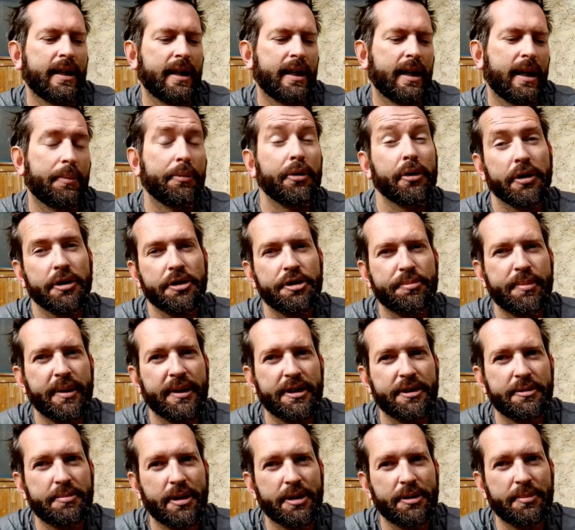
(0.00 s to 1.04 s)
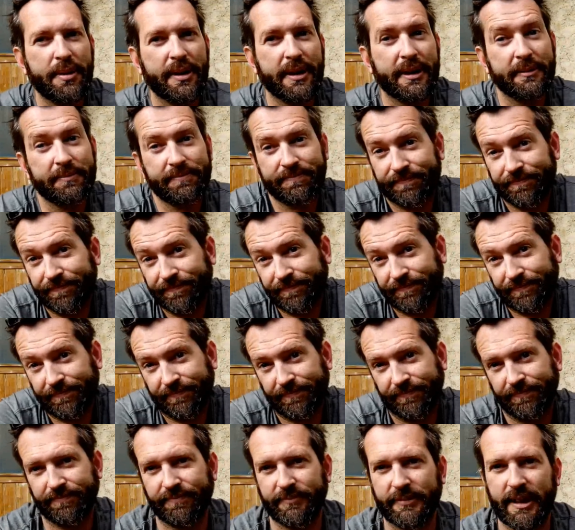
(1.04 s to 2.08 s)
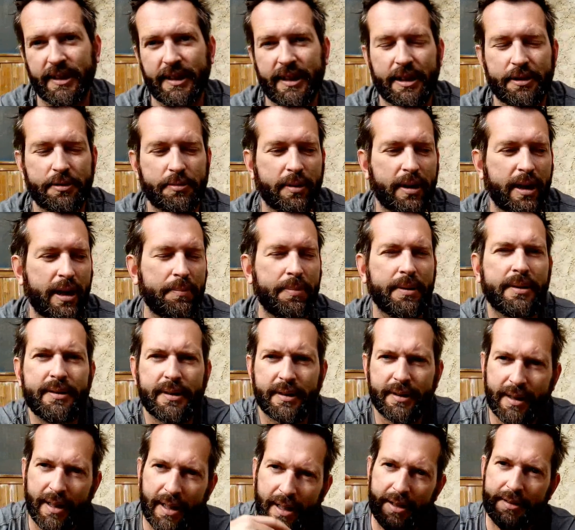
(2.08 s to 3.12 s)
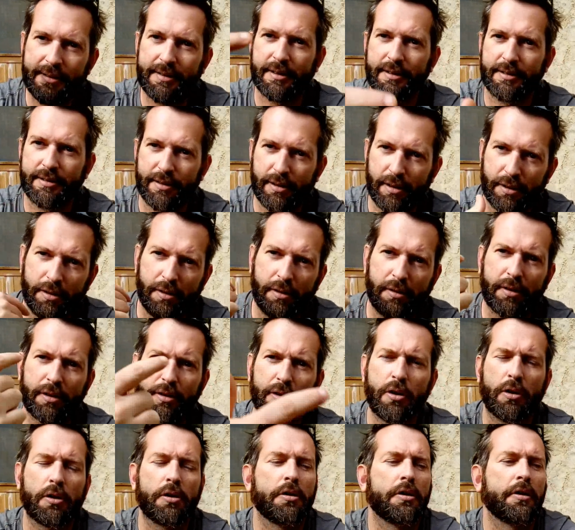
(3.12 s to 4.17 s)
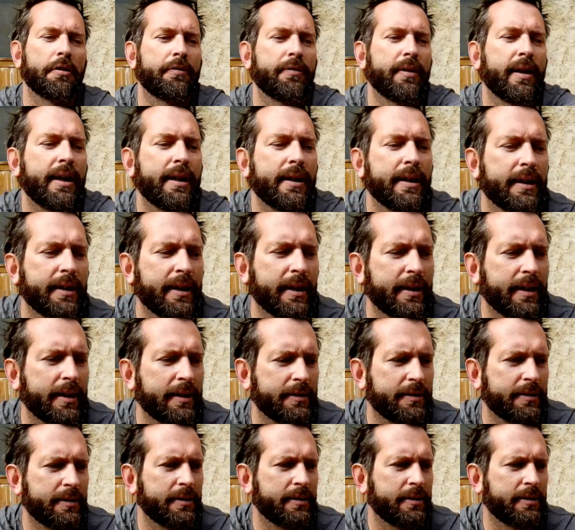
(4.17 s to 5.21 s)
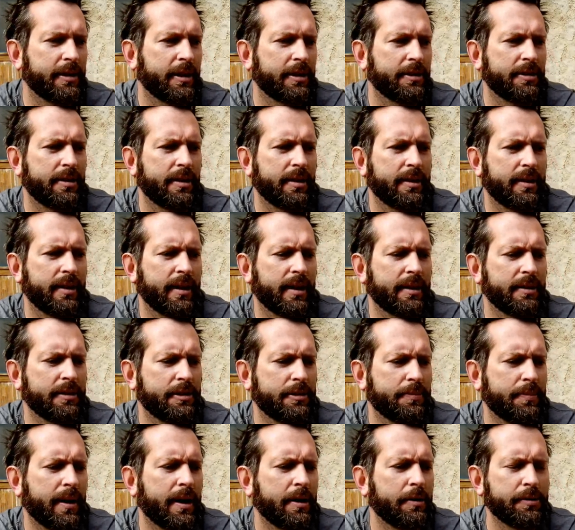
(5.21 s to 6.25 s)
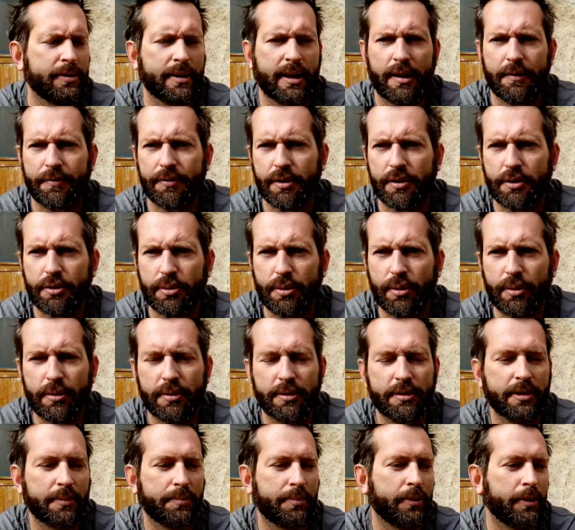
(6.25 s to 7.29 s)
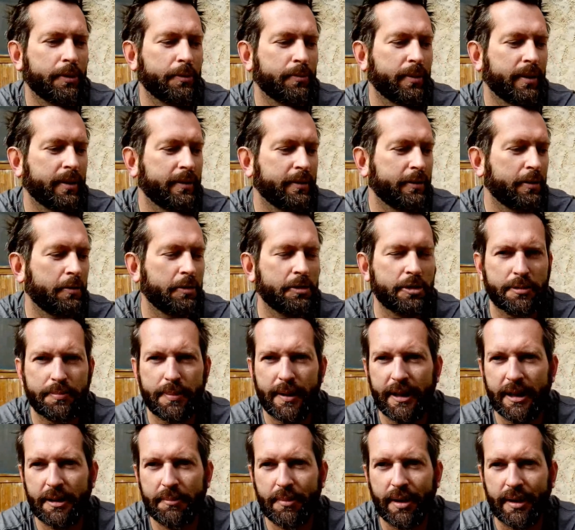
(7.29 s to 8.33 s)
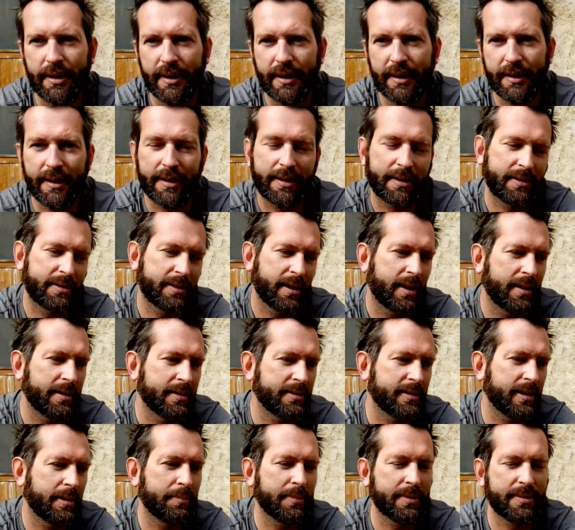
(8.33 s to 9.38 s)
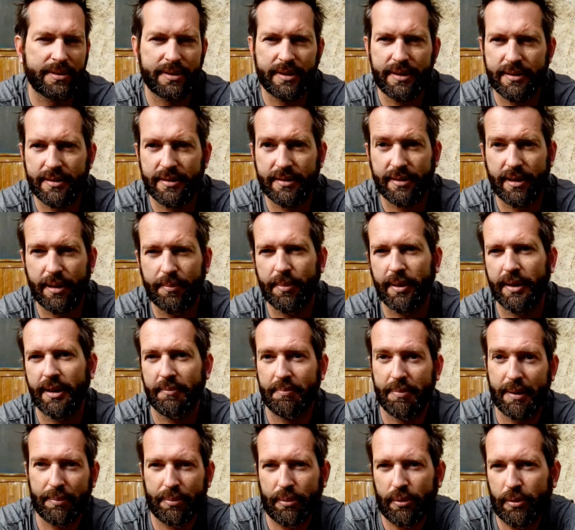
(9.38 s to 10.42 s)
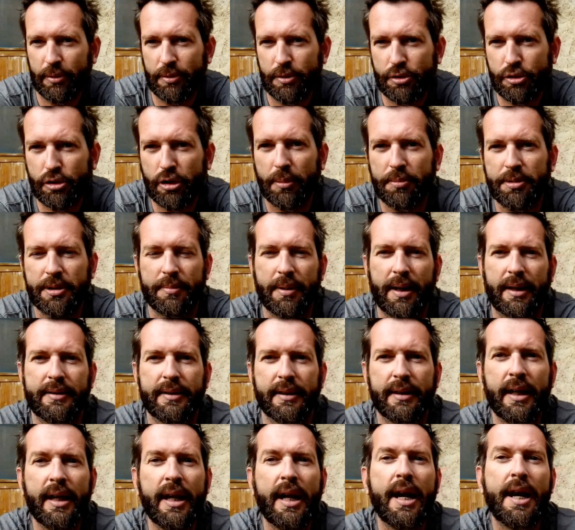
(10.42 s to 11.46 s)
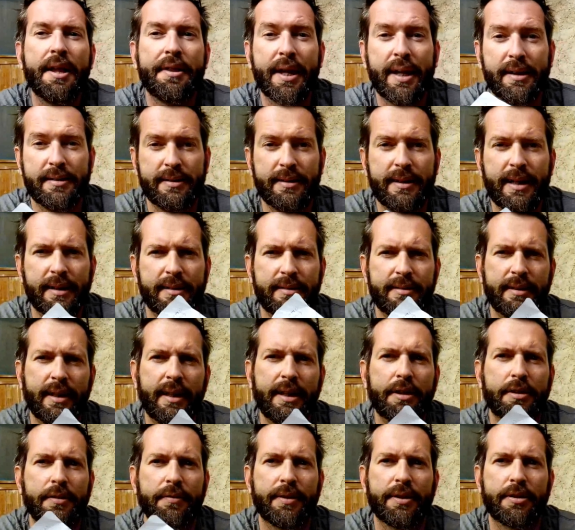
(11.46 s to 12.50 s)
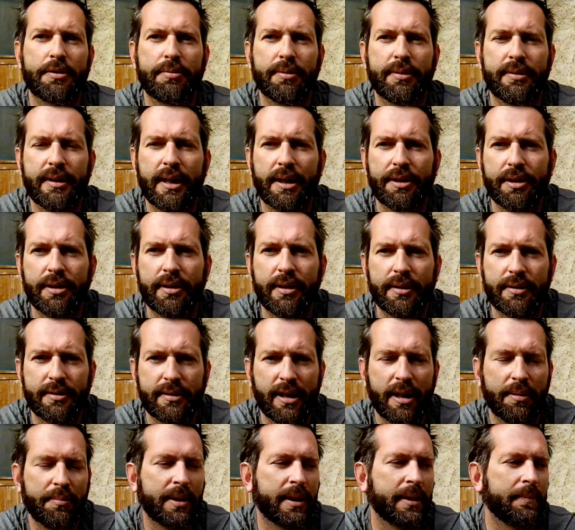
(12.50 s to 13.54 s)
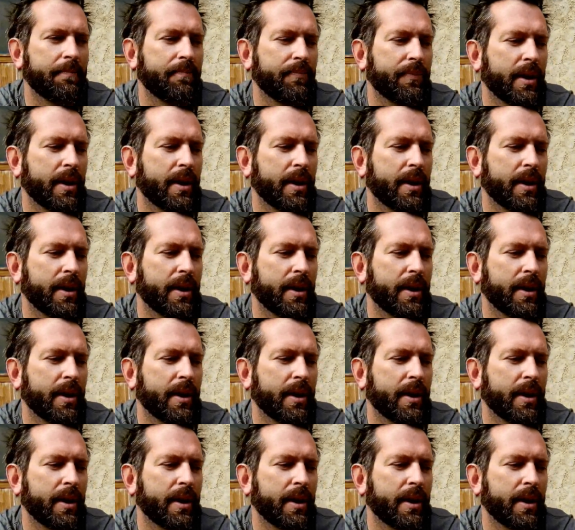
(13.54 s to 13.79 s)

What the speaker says: I'm not going to spend as much money. And that's what happens, and that has a knock-on effect, and then it spirals out of control to a point where no one's spending money, and then tightens up and seizes up, and then people lose jobs about it. That's the next stage of this recession that's coming.